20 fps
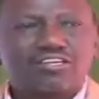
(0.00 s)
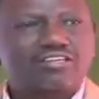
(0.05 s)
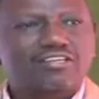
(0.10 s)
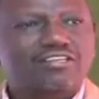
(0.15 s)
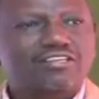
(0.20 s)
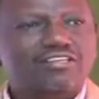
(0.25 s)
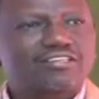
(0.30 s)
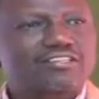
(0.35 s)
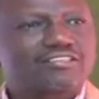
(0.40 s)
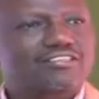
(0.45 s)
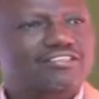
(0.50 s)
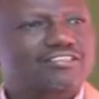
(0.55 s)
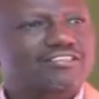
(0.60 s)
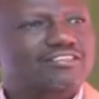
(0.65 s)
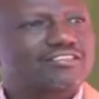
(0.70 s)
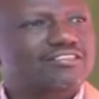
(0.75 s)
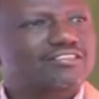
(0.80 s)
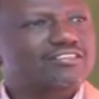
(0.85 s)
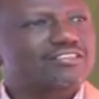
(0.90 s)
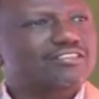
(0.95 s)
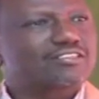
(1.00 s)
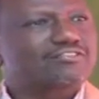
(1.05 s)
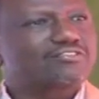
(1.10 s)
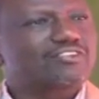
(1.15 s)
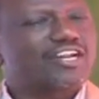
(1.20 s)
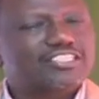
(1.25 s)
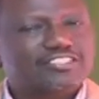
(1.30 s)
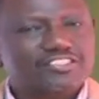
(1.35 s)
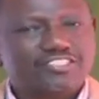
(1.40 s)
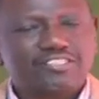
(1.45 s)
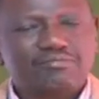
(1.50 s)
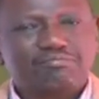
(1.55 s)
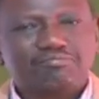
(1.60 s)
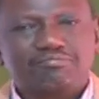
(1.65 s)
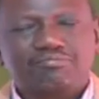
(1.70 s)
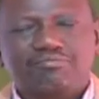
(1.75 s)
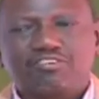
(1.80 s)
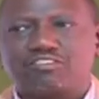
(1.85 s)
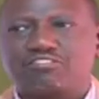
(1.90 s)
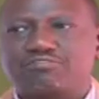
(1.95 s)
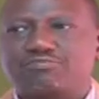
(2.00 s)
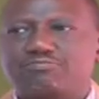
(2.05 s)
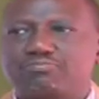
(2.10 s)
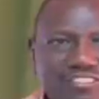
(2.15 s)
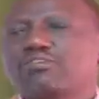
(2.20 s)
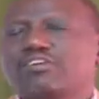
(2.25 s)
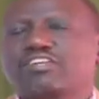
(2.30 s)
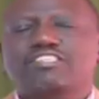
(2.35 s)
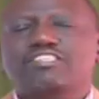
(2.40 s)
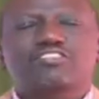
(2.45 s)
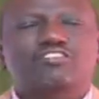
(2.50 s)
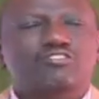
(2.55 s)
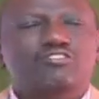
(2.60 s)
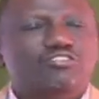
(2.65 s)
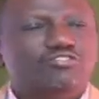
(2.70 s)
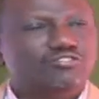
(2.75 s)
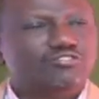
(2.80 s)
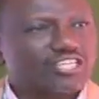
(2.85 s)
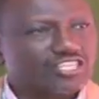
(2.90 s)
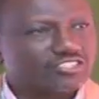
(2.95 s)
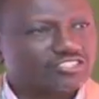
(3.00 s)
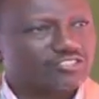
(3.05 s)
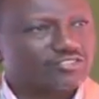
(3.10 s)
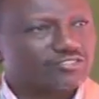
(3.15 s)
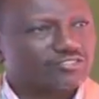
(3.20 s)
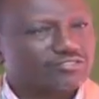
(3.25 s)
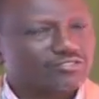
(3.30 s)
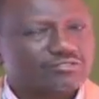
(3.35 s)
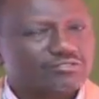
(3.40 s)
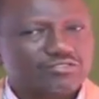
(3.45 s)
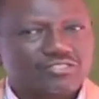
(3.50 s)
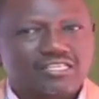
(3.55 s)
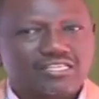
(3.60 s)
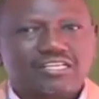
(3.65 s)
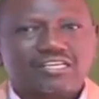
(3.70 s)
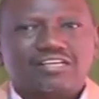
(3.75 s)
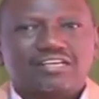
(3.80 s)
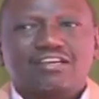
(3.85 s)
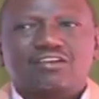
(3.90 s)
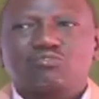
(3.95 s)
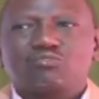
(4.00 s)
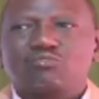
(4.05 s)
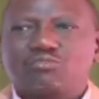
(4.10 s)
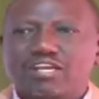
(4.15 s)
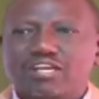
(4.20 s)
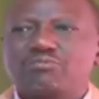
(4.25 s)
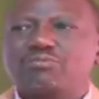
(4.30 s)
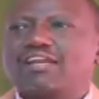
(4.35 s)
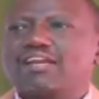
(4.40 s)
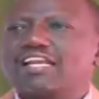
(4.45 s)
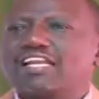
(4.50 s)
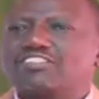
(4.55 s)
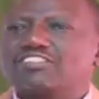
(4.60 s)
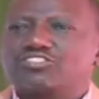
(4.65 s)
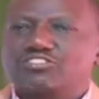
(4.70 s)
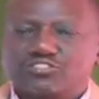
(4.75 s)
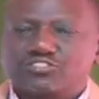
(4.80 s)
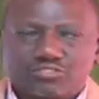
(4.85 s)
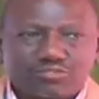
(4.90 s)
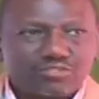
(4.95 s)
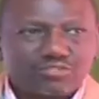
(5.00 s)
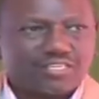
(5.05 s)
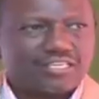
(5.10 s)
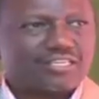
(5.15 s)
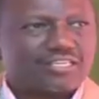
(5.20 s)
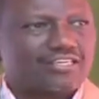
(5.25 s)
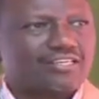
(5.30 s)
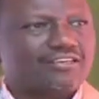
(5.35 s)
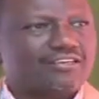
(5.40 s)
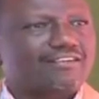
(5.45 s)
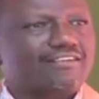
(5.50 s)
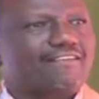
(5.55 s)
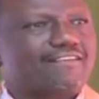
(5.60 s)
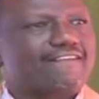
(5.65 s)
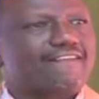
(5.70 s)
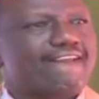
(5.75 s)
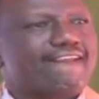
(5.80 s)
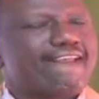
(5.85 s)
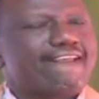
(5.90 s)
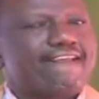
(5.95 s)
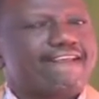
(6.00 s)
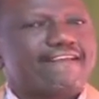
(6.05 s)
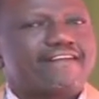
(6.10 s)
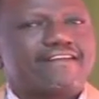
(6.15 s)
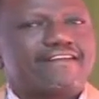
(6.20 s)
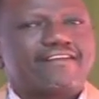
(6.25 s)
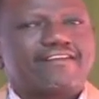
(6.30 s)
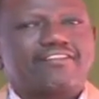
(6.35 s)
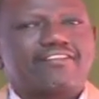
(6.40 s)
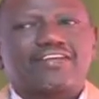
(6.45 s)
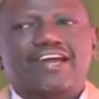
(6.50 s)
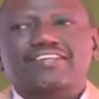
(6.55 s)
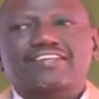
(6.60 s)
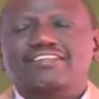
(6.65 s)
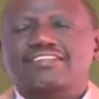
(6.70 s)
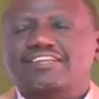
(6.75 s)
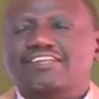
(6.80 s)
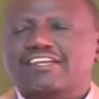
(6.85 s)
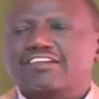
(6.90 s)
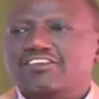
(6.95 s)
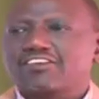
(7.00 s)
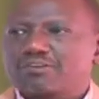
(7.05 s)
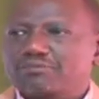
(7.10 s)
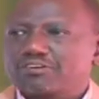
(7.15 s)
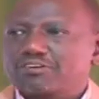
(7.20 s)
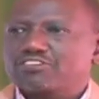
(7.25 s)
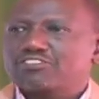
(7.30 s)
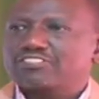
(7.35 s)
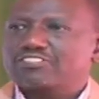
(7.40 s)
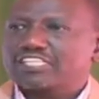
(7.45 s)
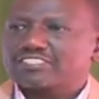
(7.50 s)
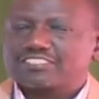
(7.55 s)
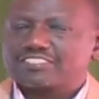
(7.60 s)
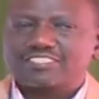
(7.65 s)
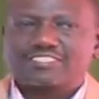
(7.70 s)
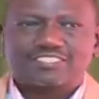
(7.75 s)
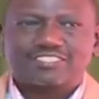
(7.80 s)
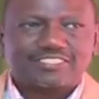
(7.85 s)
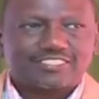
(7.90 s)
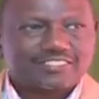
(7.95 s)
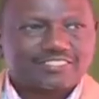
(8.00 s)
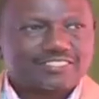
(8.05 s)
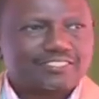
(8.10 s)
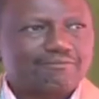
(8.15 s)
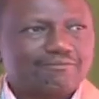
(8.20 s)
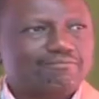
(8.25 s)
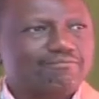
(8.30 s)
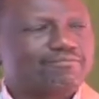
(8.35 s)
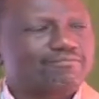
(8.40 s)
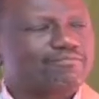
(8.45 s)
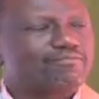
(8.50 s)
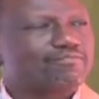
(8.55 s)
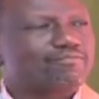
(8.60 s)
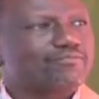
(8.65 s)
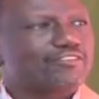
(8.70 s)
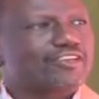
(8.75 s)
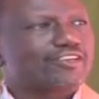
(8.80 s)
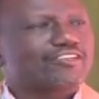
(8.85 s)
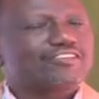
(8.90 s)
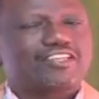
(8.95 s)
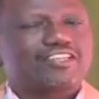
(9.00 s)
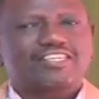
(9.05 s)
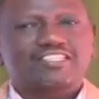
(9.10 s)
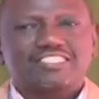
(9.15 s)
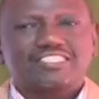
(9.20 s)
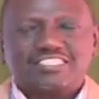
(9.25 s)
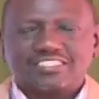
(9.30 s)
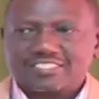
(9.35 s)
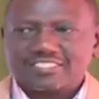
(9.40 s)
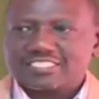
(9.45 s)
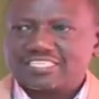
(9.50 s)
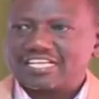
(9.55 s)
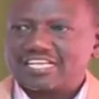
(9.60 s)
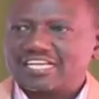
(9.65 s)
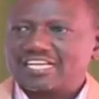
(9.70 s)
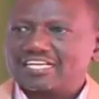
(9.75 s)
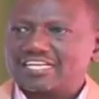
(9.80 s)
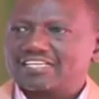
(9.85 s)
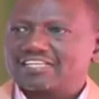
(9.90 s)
to leverage political friendship or political support or political traction we will ensure